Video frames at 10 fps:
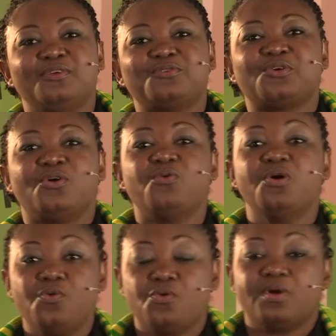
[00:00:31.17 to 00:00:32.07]

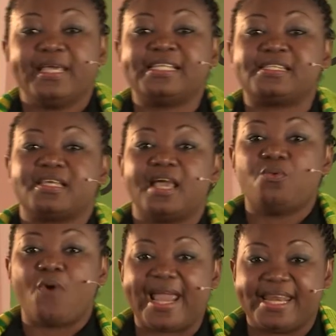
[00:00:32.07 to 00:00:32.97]
So it's a
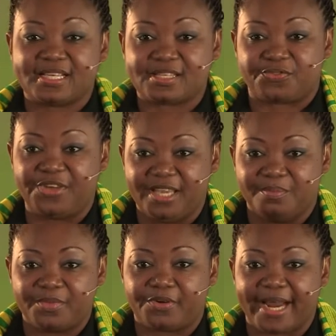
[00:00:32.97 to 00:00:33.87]
whiner's
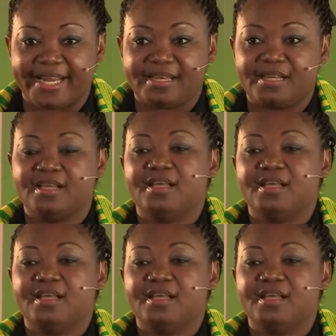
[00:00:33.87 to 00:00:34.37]
theme, right?